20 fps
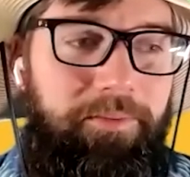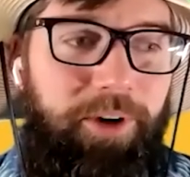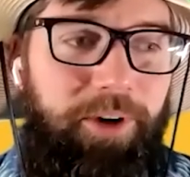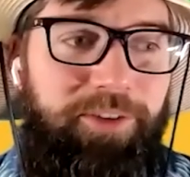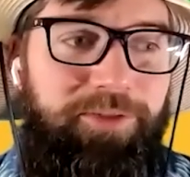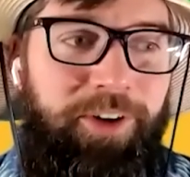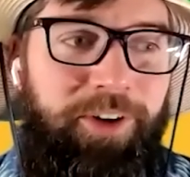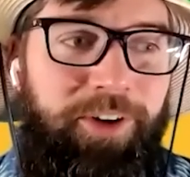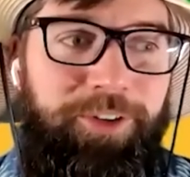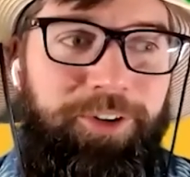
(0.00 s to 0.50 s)

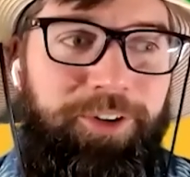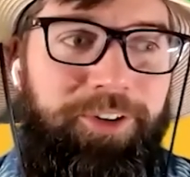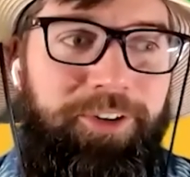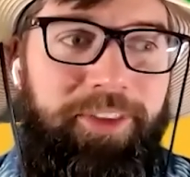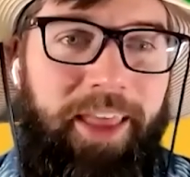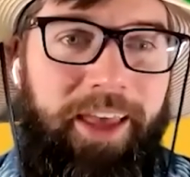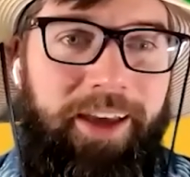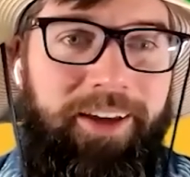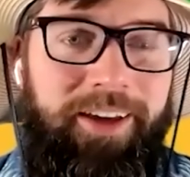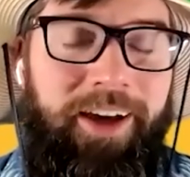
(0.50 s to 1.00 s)
buff under
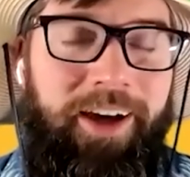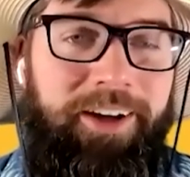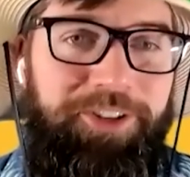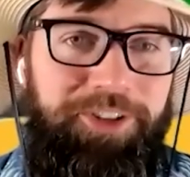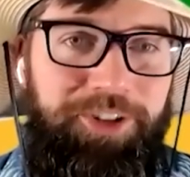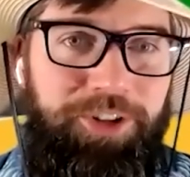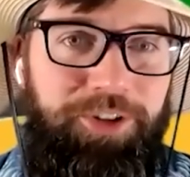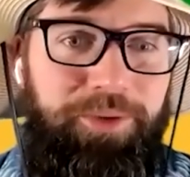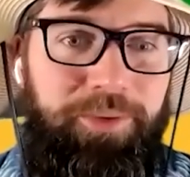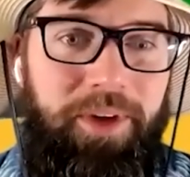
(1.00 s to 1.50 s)
that
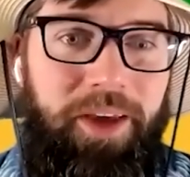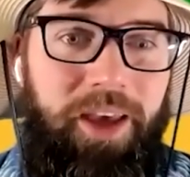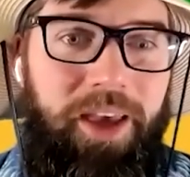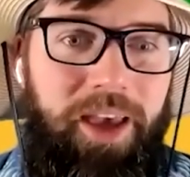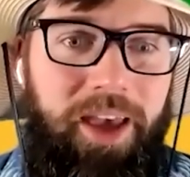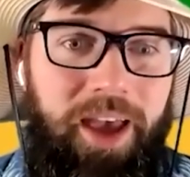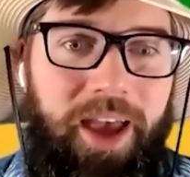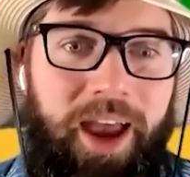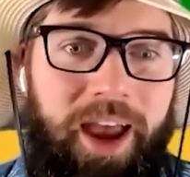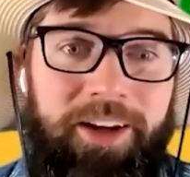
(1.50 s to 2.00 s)
costume.
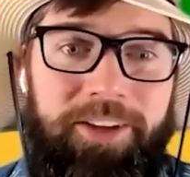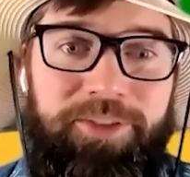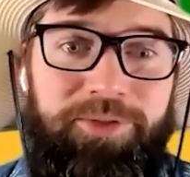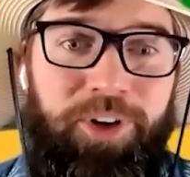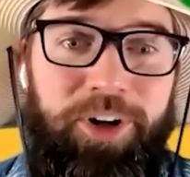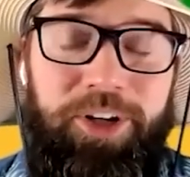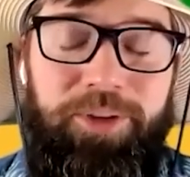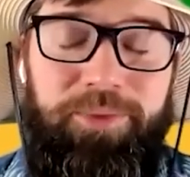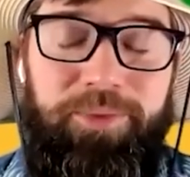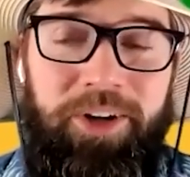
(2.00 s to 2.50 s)
And it's
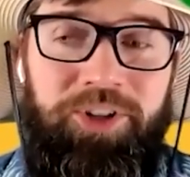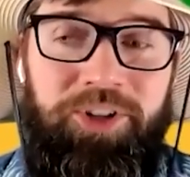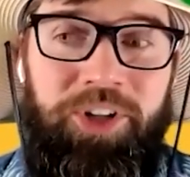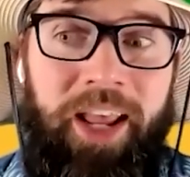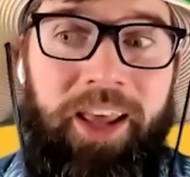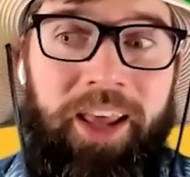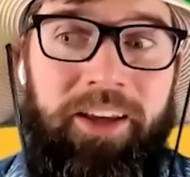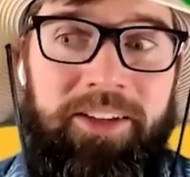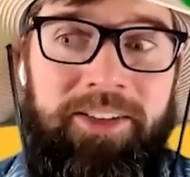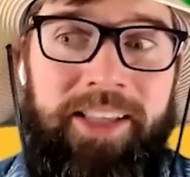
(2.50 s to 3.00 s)
funny you mentioned
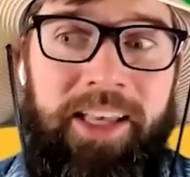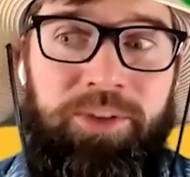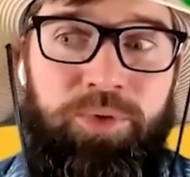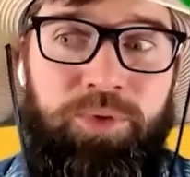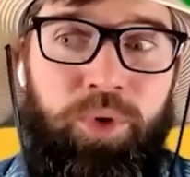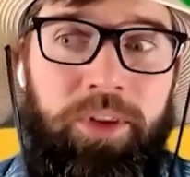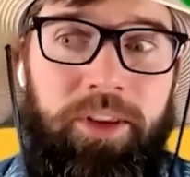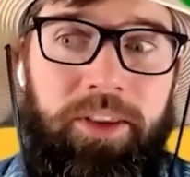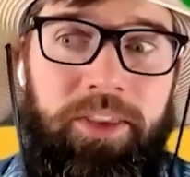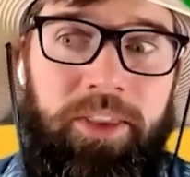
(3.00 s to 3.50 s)
that, because that's
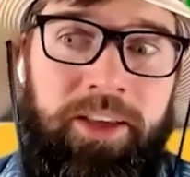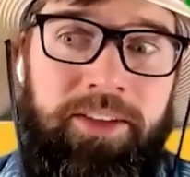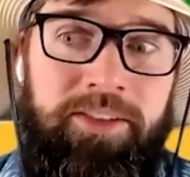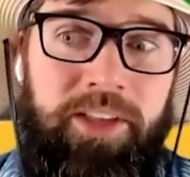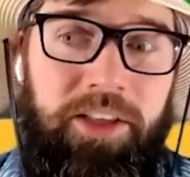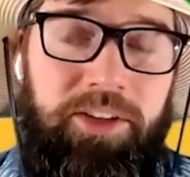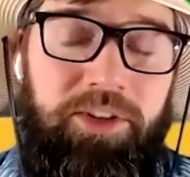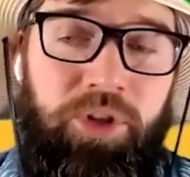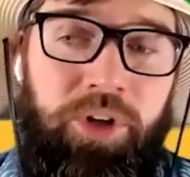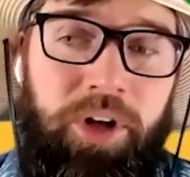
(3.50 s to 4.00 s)
one of the things
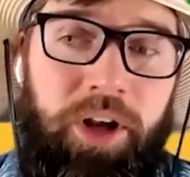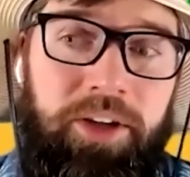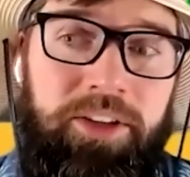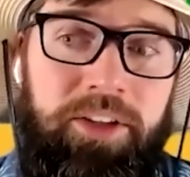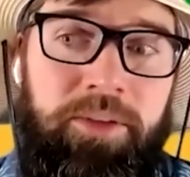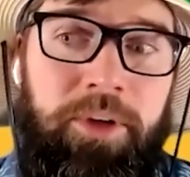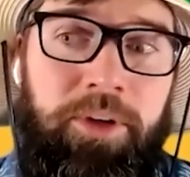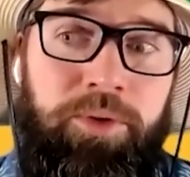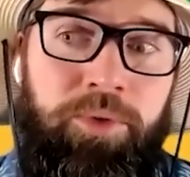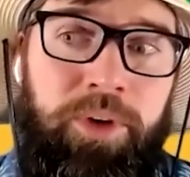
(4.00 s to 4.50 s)
that stood out
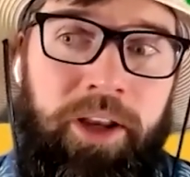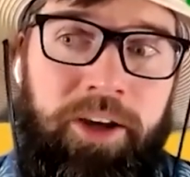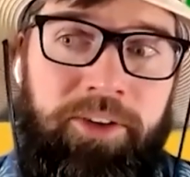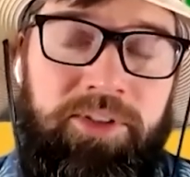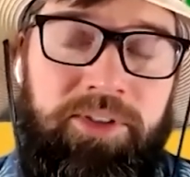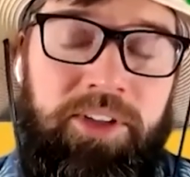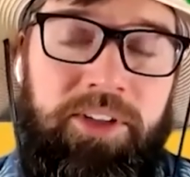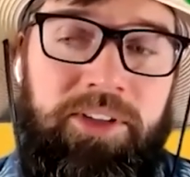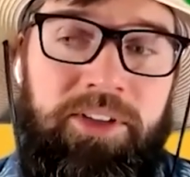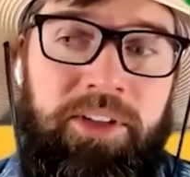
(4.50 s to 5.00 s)
to me when I
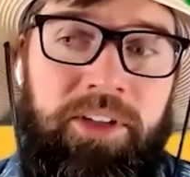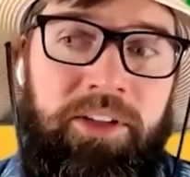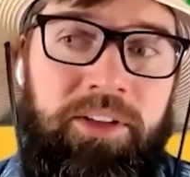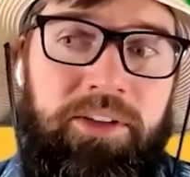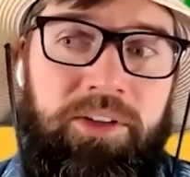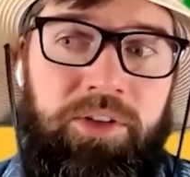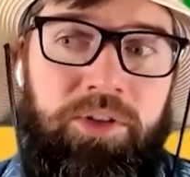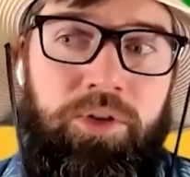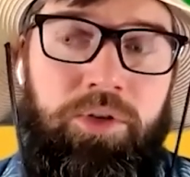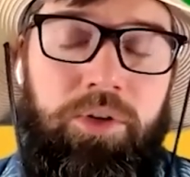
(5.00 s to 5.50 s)
was listening
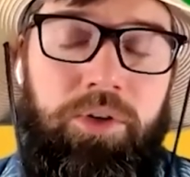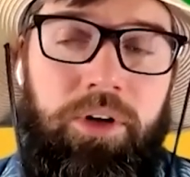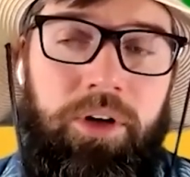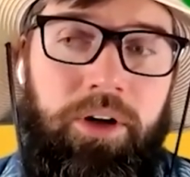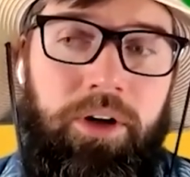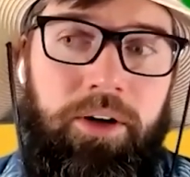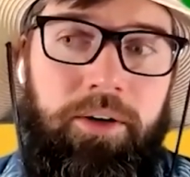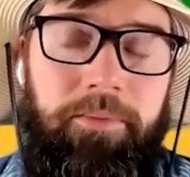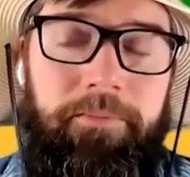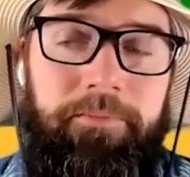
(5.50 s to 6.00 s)

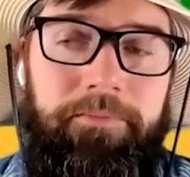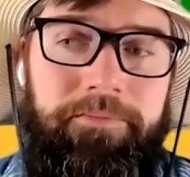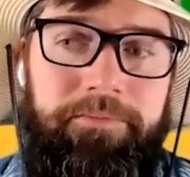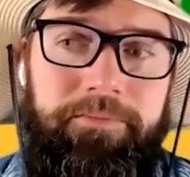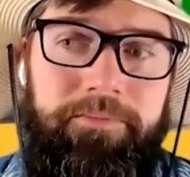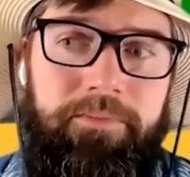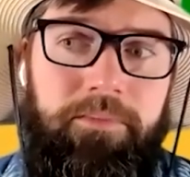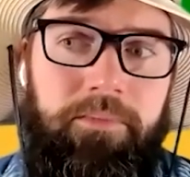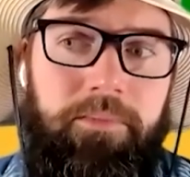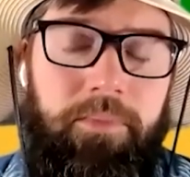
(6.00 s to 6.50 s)
to,
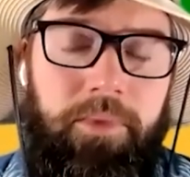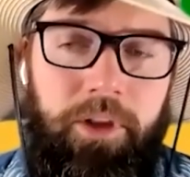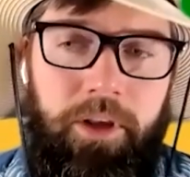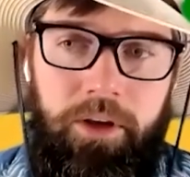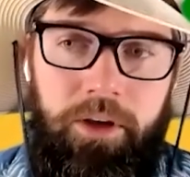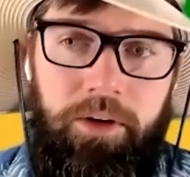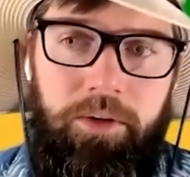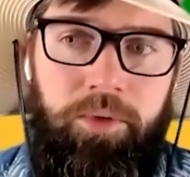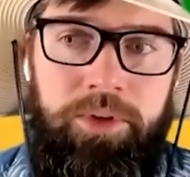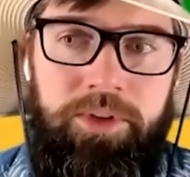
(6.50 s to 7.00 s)

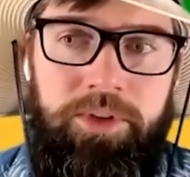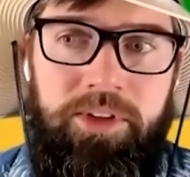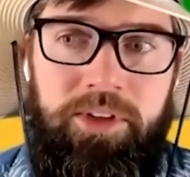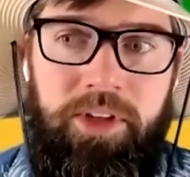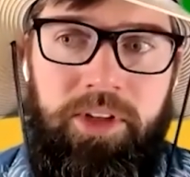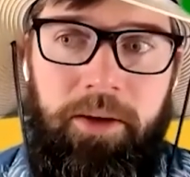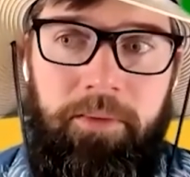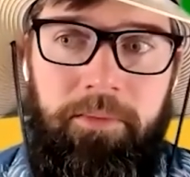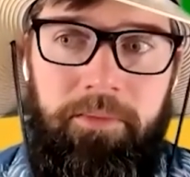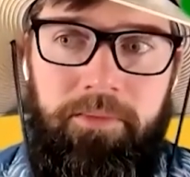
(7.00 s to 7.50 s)
what's his
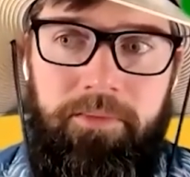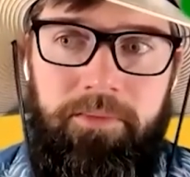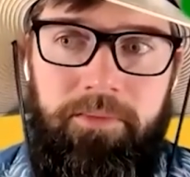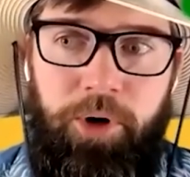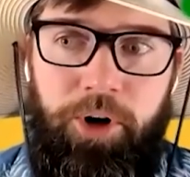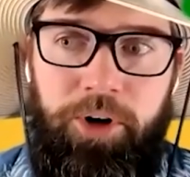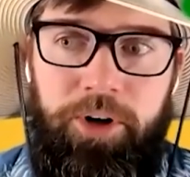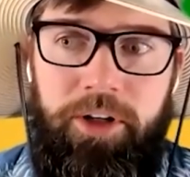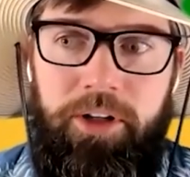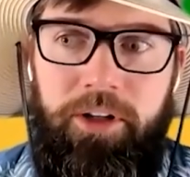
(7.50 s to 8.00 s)
name?
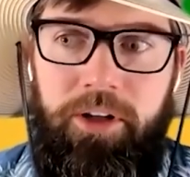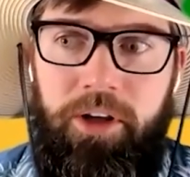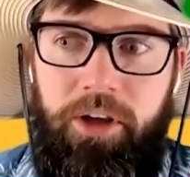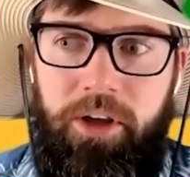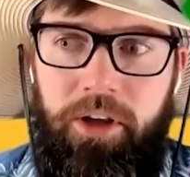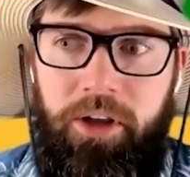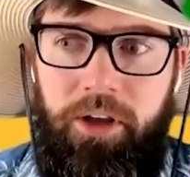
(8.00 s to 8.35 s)
Barney.